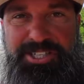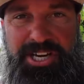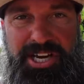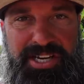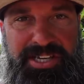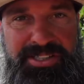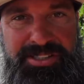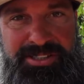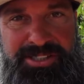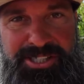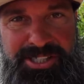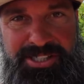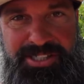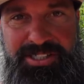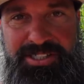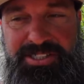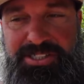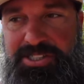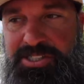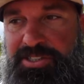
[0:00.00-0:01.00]
change
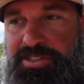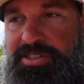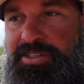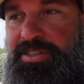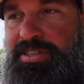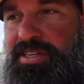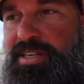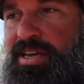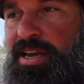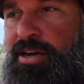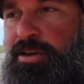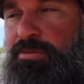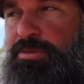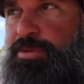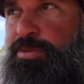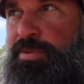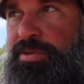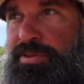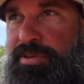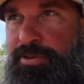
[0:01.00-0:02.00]
is good. It
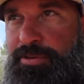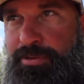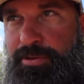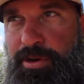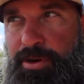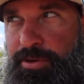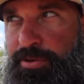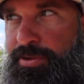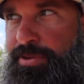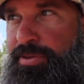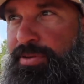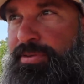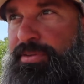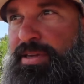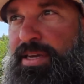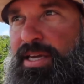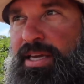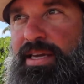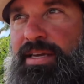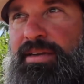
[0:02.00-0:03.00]
helps with growth
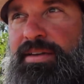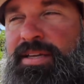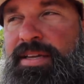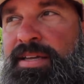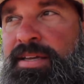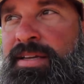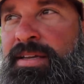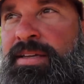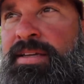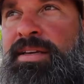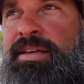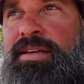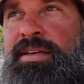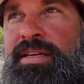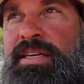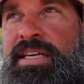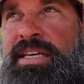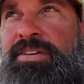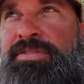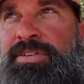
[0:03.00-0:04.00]
and
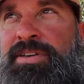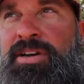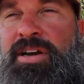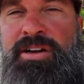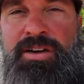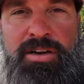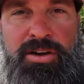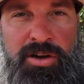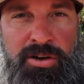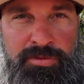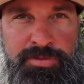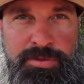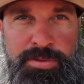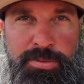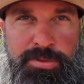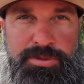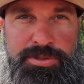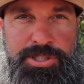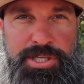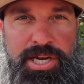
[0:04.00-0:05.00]
even
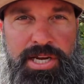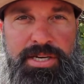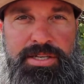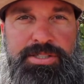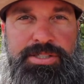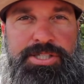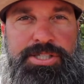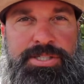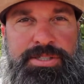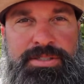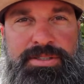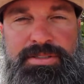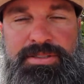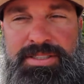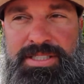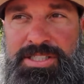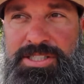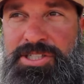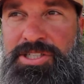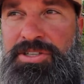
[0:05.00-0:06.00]
uncomfortable change
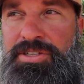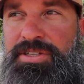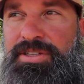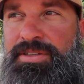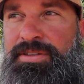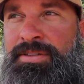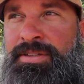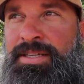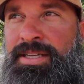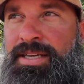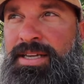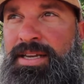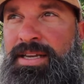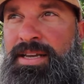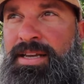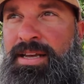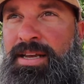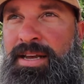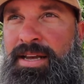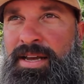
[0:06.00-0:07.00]
is good.
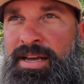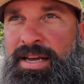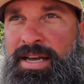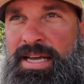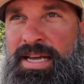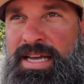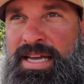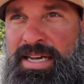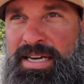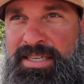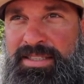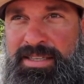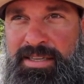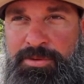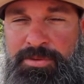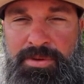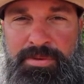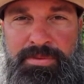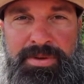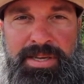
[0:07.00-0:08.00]
And I
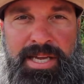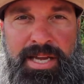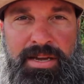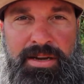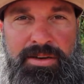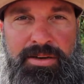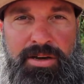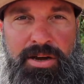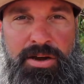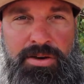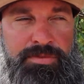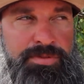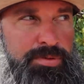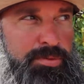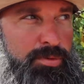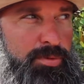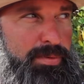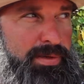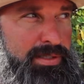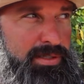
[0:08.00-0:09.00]
think when we get
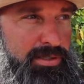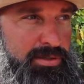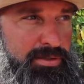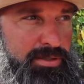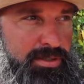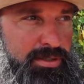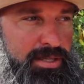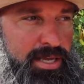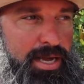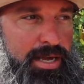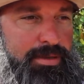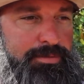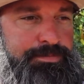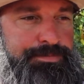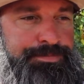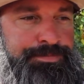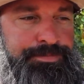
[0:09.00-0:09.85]
uncomfortable, we learn a lot